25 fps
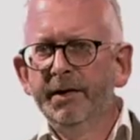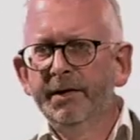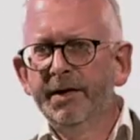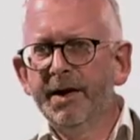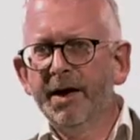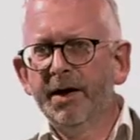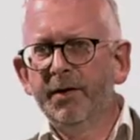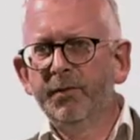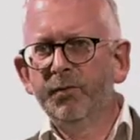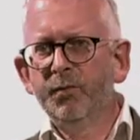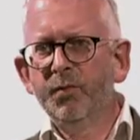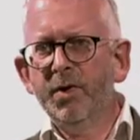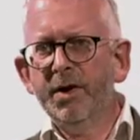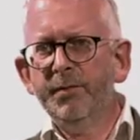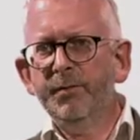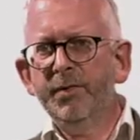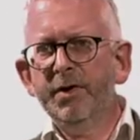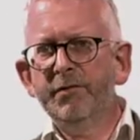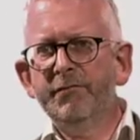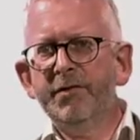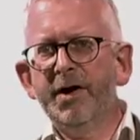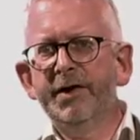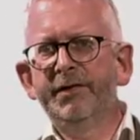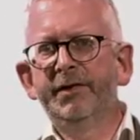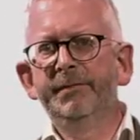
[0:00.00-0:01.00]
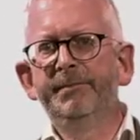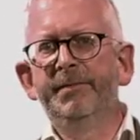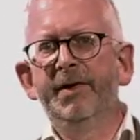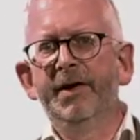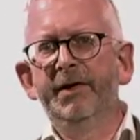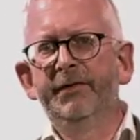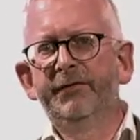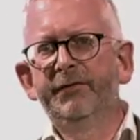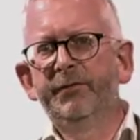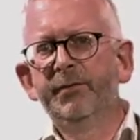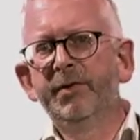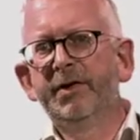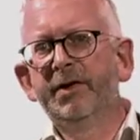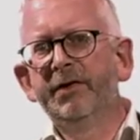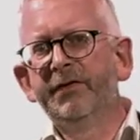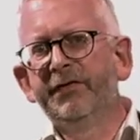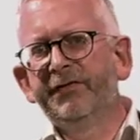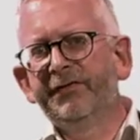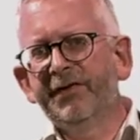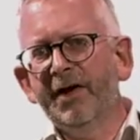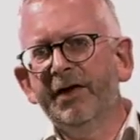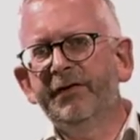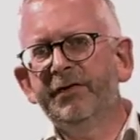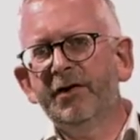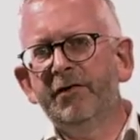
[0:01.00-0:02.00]
Now, when we're writing bids, we can
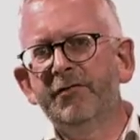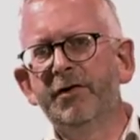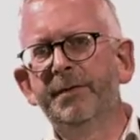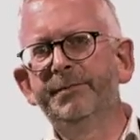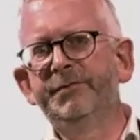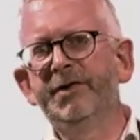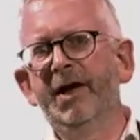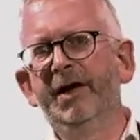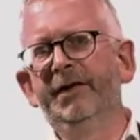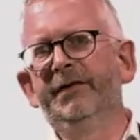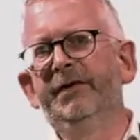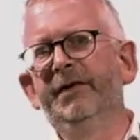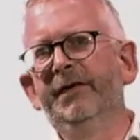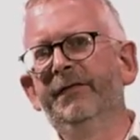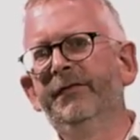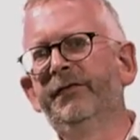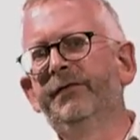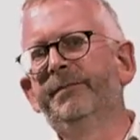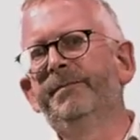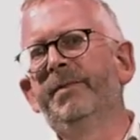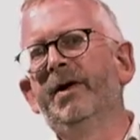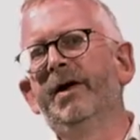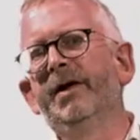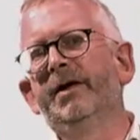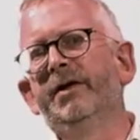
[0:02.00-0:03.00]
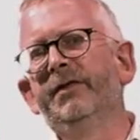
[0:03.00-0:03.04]
set our objectives by